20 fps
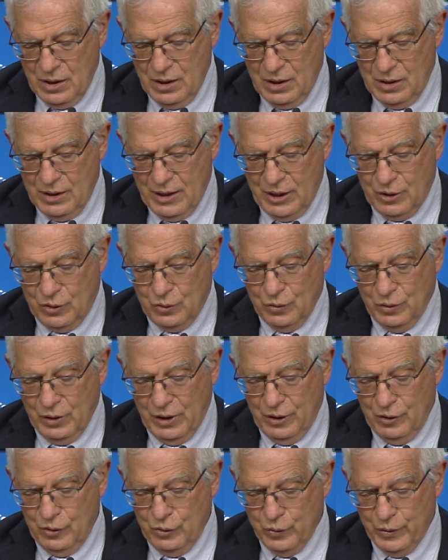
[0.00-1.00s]
NATO
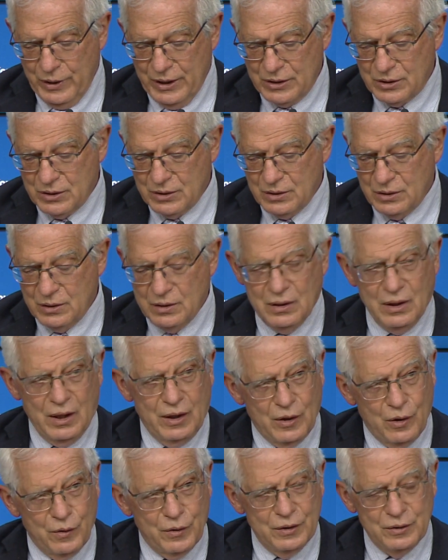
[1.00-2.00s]
and US
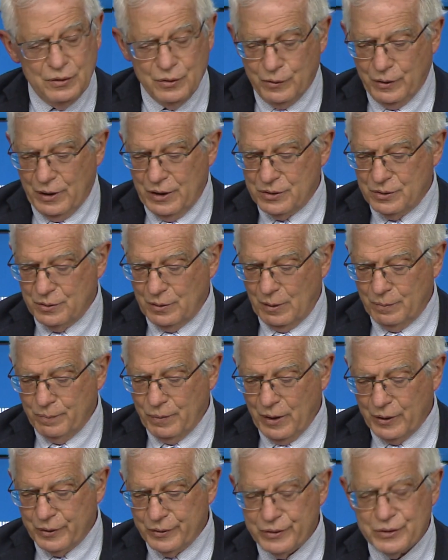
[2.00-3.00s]
and other international
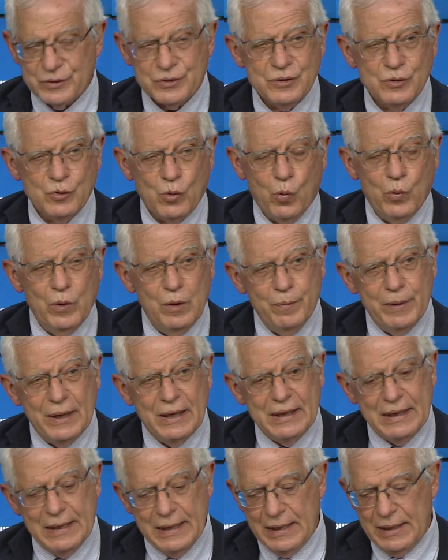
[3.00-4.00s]
partners will be
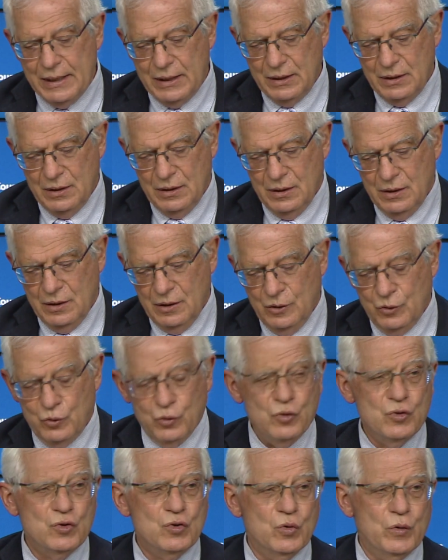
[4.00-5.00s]
key to
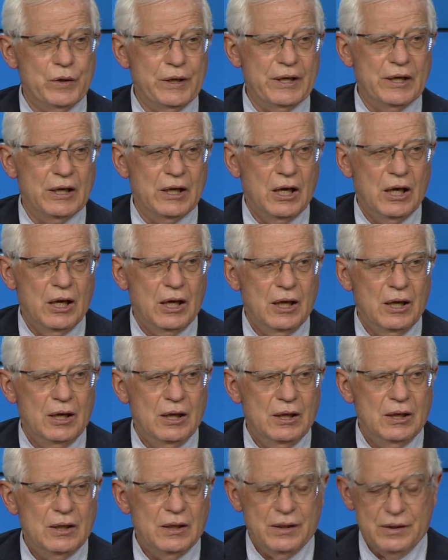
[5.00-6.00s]
ensuring
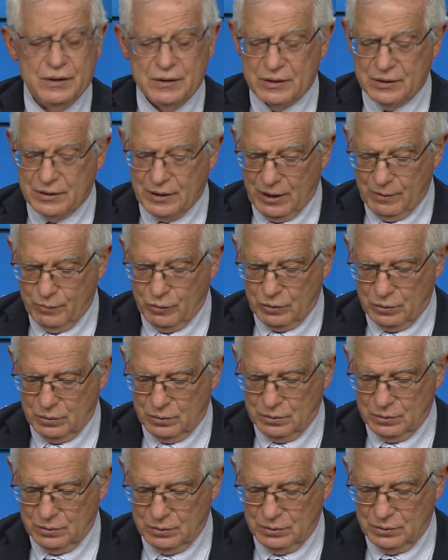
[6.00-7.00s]
a stable
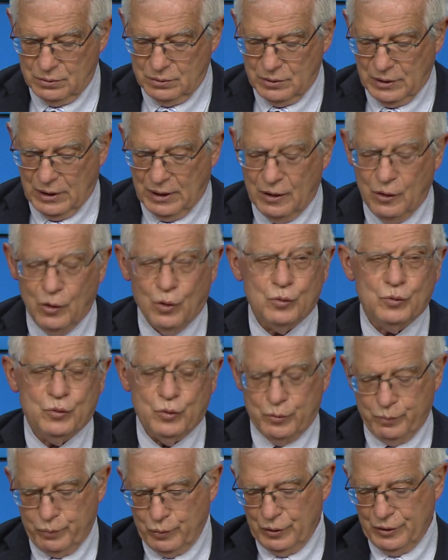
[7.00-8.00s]
and
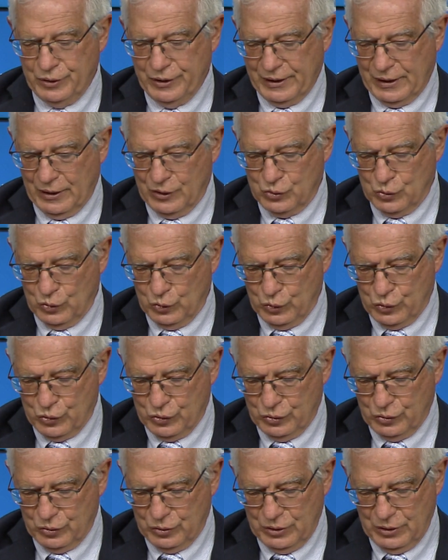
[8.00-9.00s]
long-term political
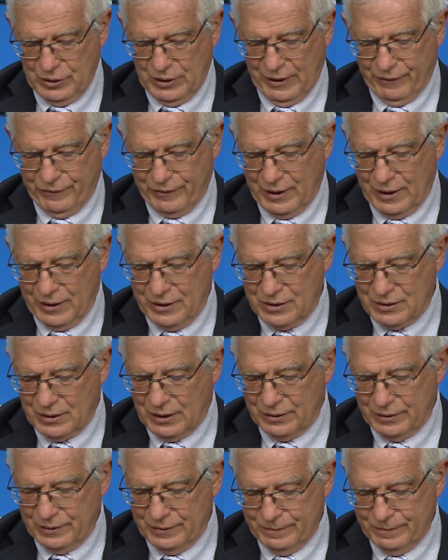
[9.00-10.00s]
solution in Afghanistan.